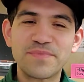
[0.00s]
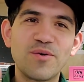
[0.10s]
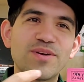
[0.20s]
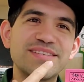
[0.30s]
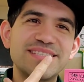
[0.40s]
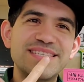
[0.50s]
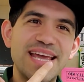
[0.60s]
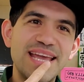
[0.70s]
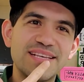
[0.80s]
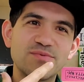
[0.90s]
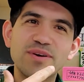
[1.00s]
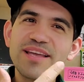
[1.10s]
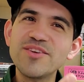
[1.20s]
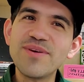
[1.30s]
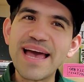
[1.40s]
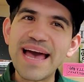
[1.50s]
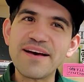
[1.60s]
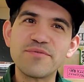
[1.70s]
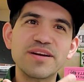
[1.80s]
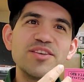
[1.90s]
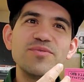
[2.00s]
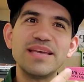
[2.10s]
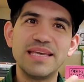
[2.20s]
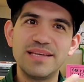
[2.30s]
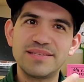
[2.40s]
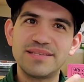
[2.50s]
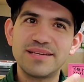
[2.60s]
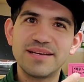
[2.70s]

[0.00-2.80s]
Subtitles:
What does it taste? What can you have? What can you eat?